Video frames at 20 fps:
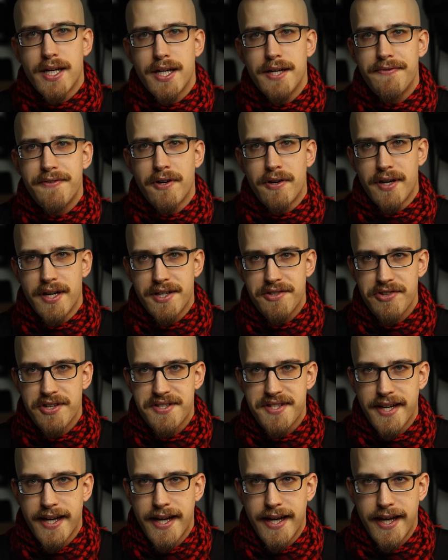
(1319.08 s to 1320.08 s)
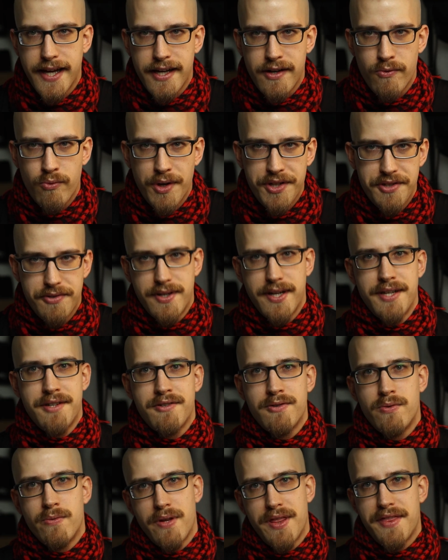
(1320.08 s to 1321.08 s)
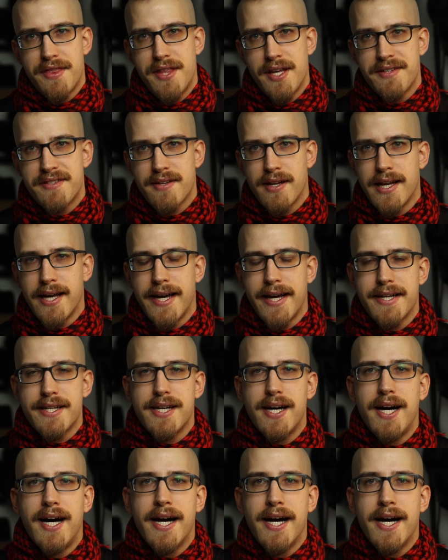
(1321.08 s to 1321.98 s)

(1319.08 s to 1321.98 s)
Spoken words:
If you're interested in what you can do with Thinsulate,